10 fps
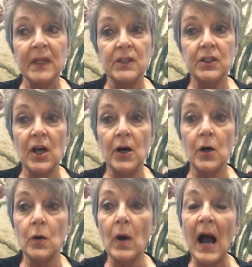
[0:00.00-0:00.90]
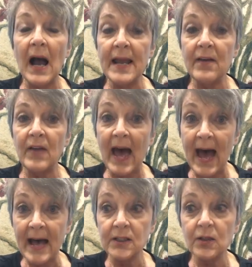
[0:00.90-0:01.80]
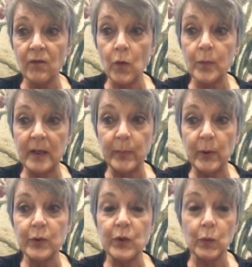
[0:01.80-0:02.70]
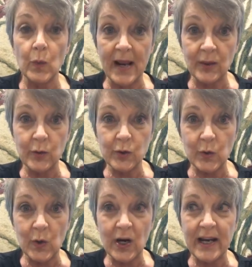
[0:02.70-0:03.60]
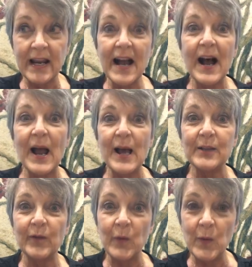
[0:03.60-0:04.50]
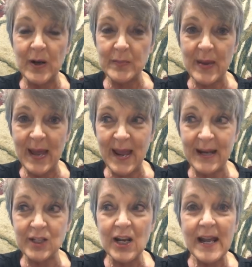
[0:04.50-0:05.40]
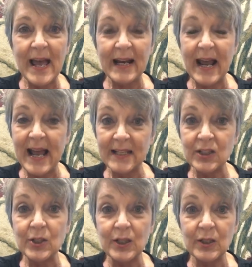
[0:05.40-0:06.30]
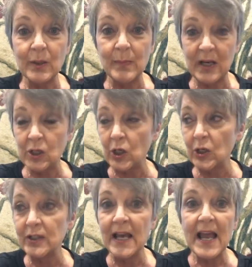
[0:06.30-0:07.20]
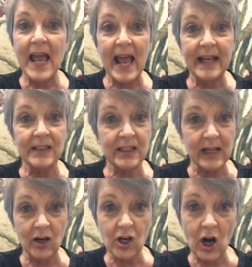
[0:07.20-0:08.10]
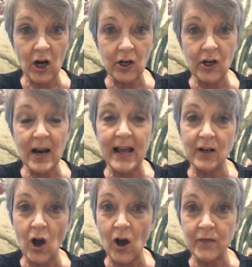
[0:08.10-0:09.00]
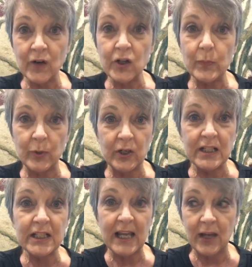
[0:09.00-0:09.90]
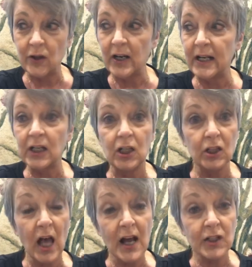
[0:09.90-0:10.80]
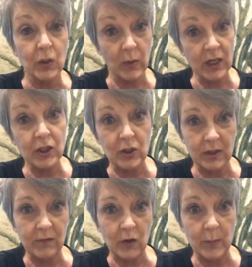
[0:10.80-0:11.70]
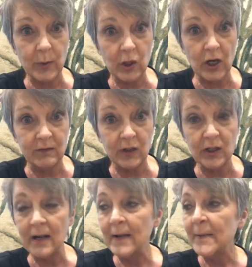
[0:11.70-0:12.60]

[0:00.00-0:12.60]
So I have asked for people to write their story. I asked for 1 page, and I asked to send some pictures, and Sarah Carter had offered to put it together in a collage so we could use it for a book cover.